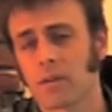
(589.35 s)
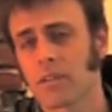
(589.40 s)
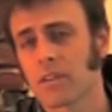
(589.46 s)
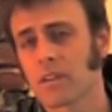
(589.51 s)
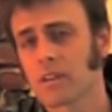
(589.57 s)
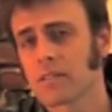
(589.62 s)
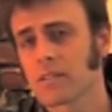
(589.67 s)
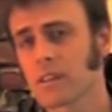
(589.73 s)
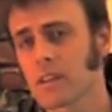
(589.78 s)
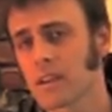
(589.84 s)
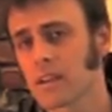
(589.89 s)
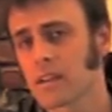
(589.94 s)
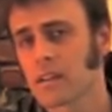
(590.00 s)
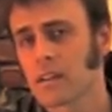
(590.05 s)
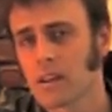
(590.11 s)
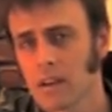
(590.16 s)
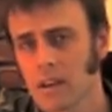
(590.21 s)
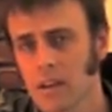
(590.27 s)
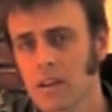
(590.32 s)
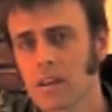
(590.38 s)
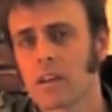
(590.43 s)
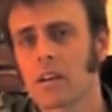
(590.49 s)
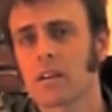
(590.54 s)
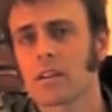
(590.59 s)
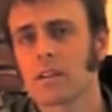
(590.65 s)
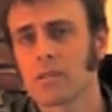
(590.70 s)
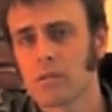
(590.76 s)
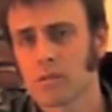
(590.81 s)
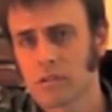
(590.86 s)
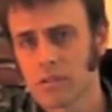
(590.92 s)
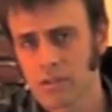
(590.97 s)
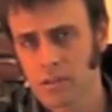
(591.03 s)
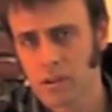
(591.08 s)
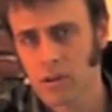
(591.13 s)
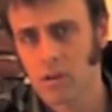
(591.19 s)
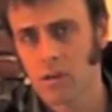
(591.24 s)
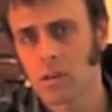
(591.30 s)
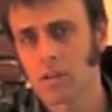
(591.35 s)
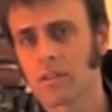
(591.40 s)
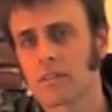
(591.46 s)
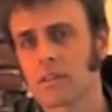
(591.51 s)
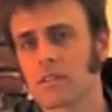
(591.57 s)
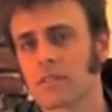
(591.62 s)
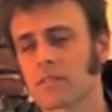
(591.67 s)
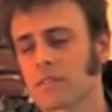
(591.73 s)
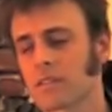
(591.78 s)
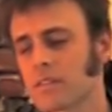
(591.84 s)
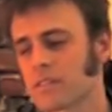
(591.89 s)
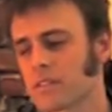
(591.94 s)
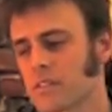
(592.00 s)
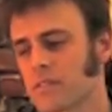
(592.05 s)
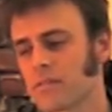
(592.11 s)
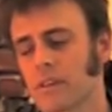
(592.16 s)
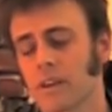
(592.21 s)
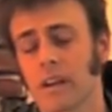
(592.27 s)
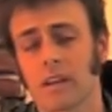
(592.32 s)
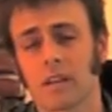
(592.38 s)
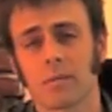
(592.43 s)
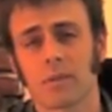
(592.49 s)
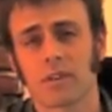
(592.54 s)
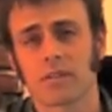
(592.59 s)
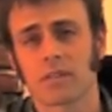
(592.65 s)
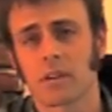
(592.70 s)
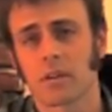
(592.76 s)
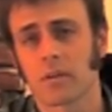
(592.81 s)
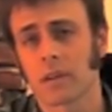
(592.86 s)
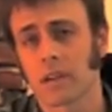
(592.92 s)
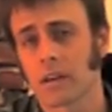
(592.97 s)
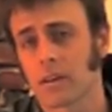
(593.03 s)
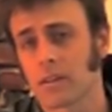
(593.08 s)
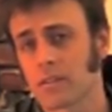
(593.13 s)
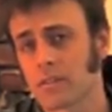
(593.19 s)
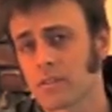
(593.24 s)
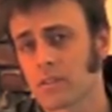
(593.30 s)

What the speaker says: Things like getting used to all of these different elements going on.